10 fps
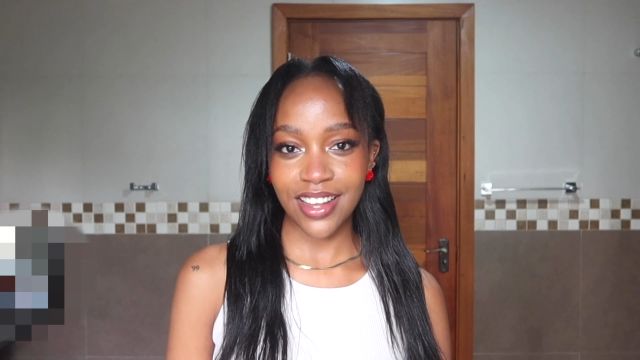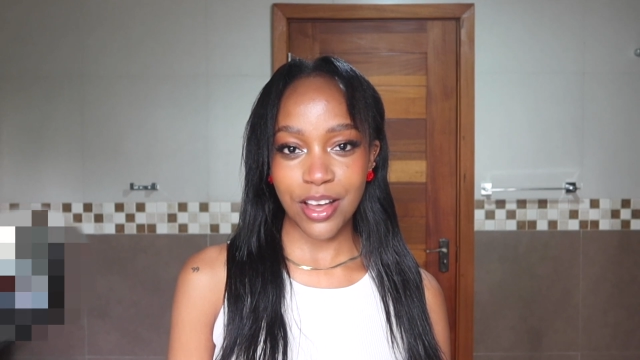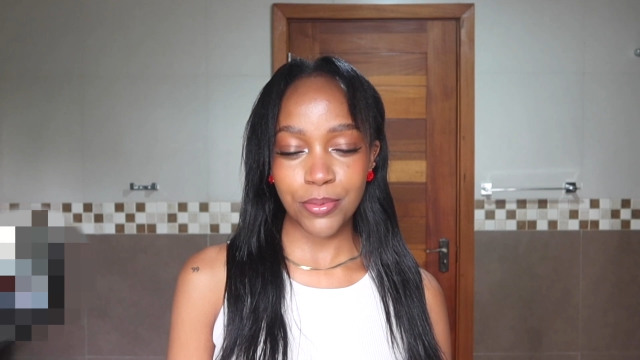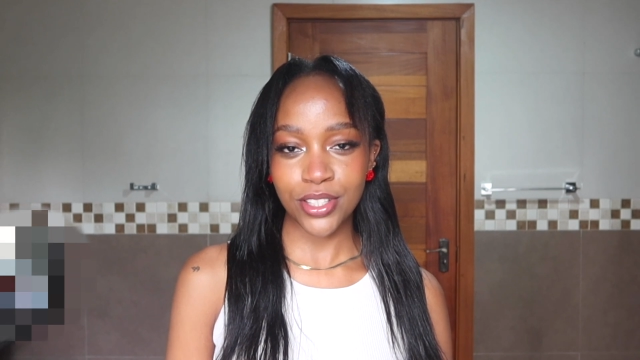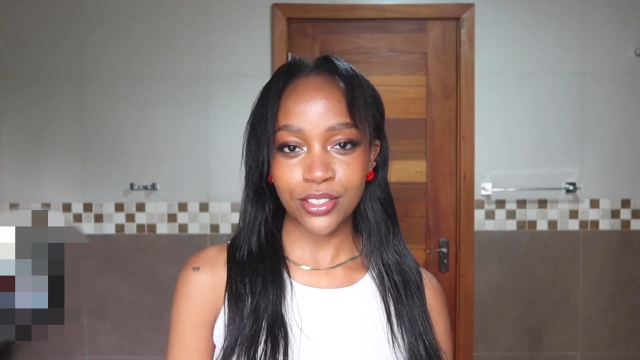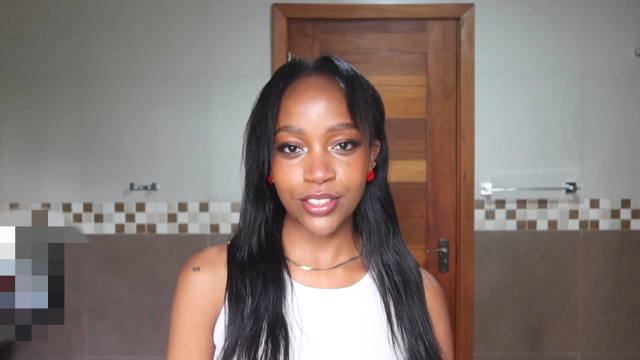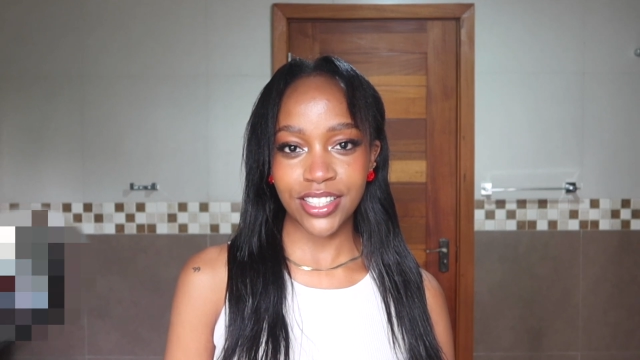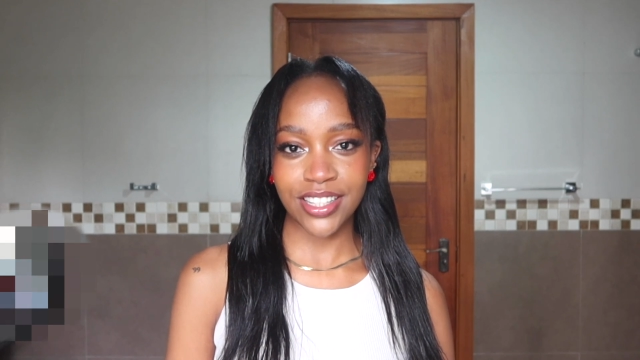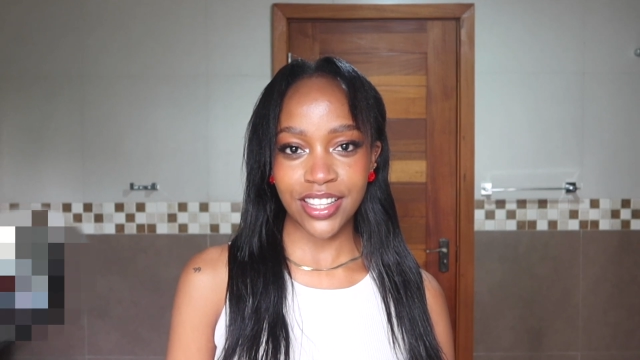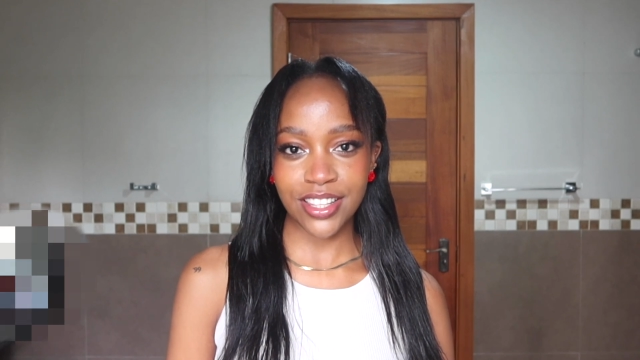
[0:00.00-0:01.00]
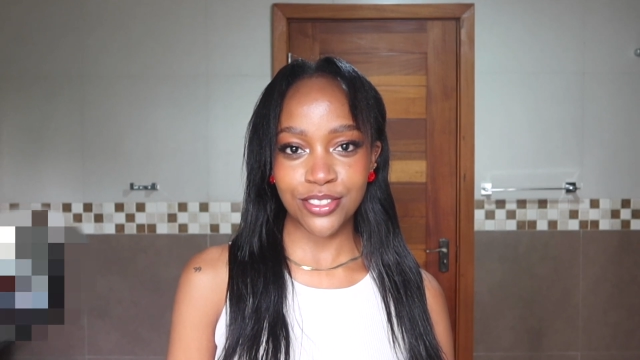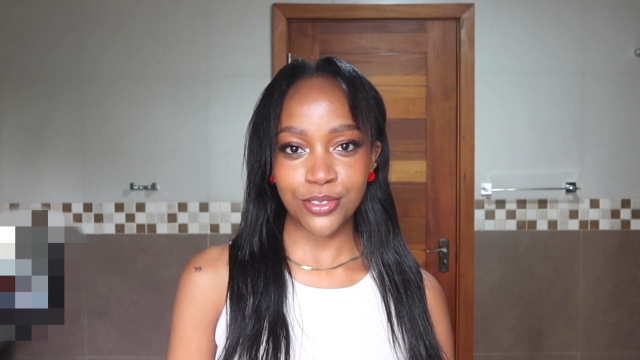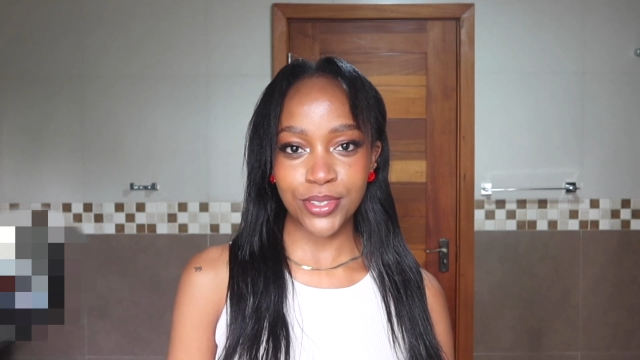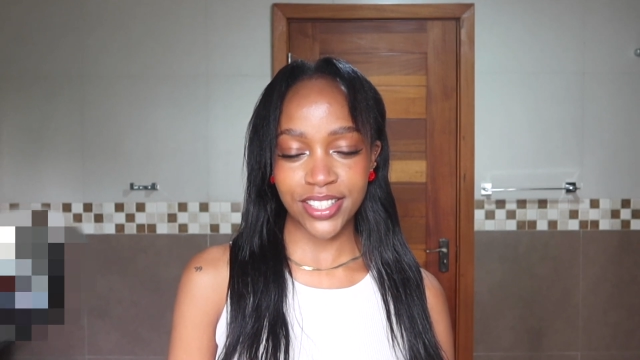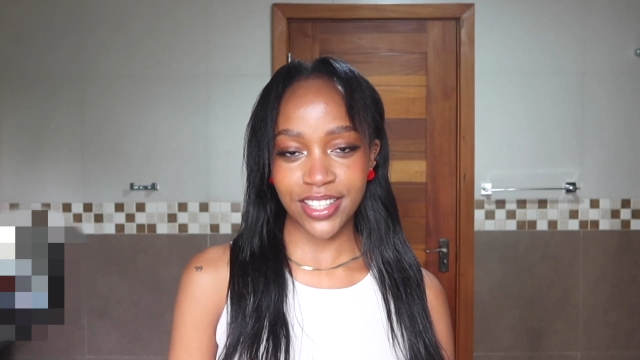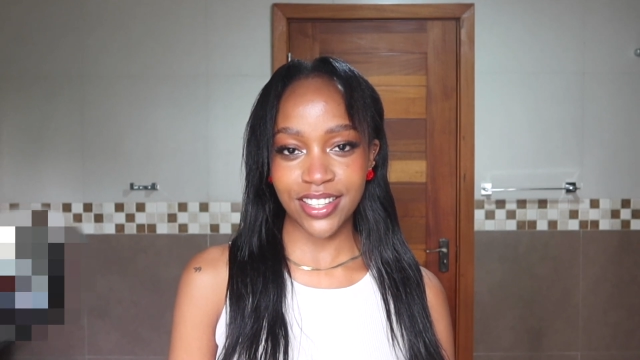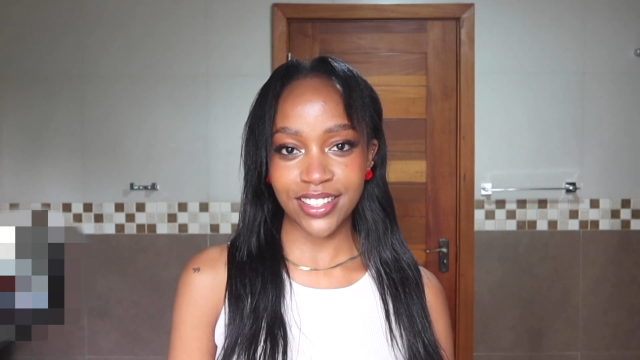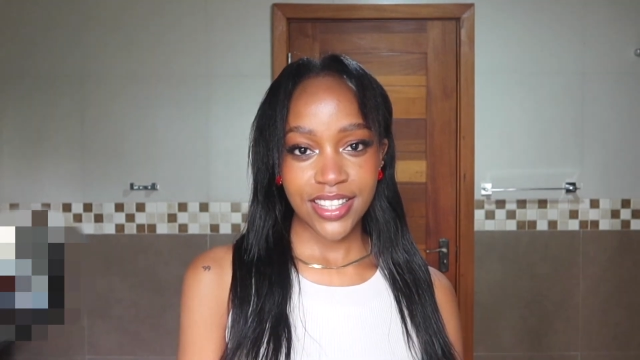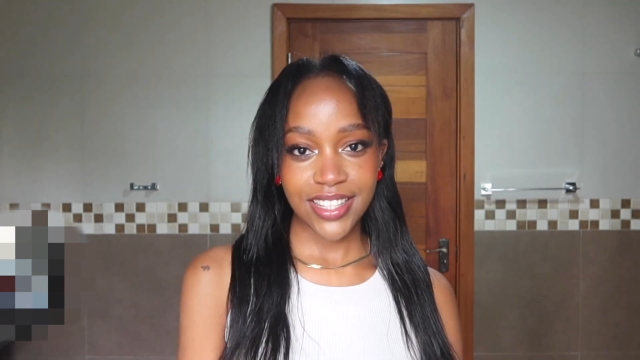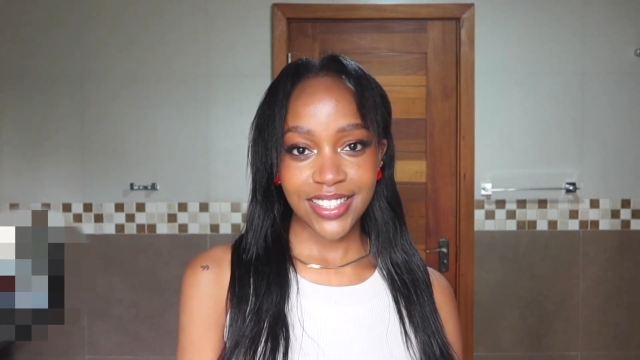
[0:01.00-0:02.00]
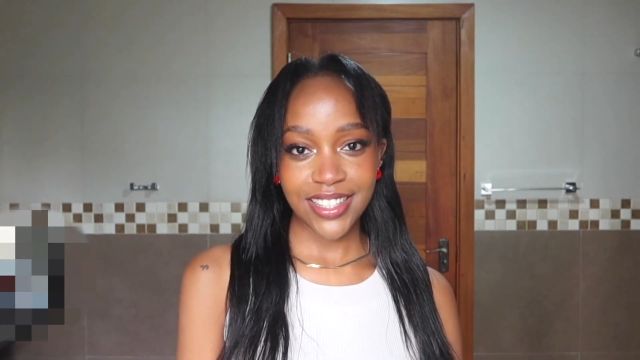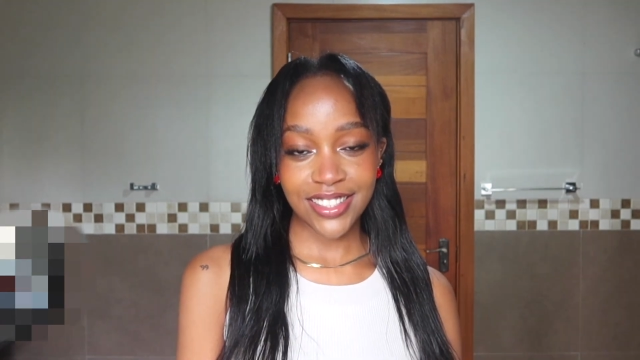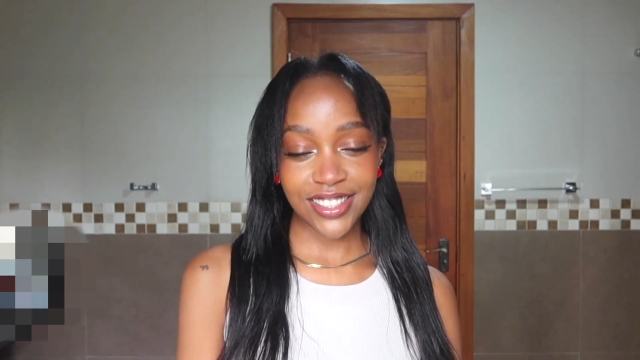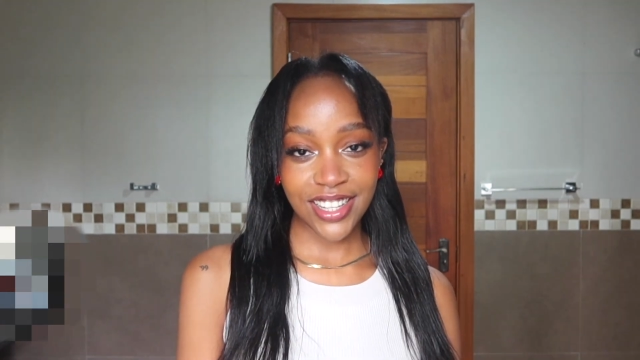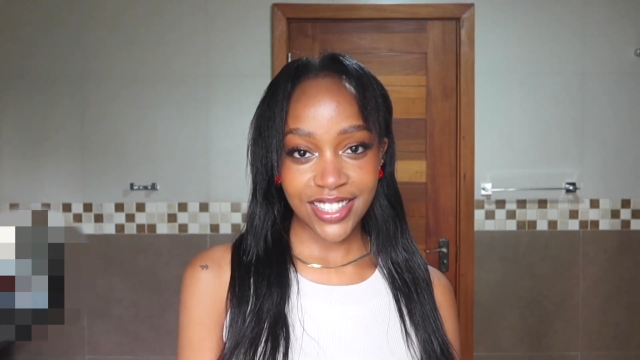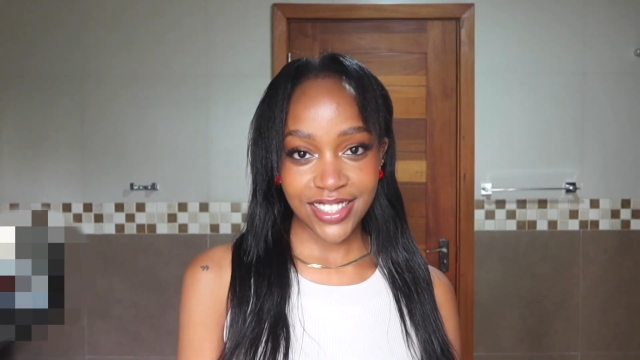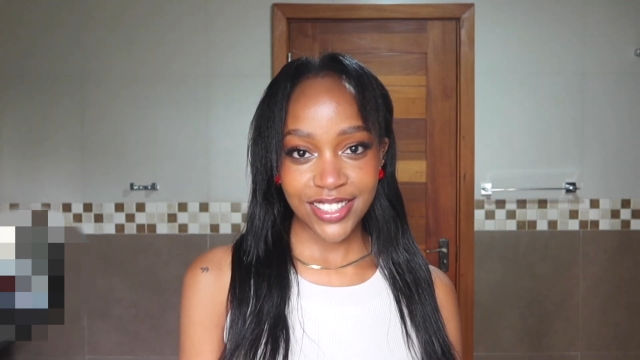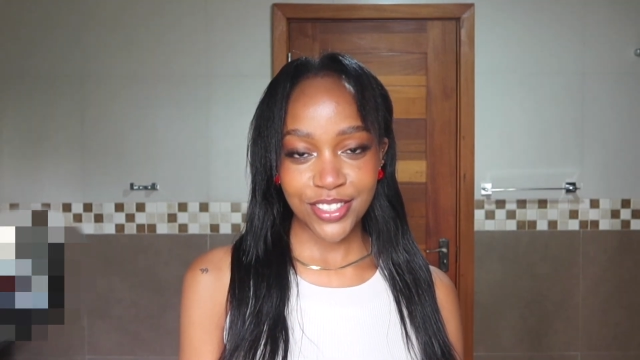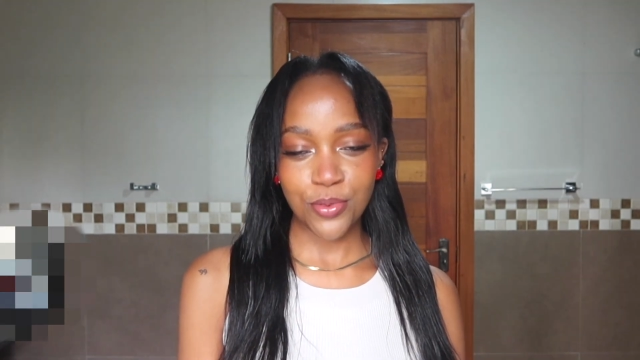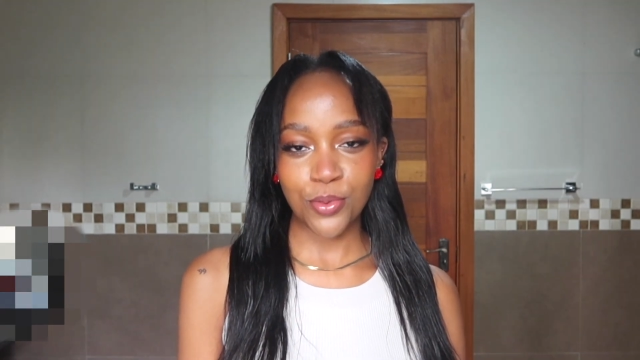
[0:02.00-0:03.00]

Absolutely nothing to do with skin. This is just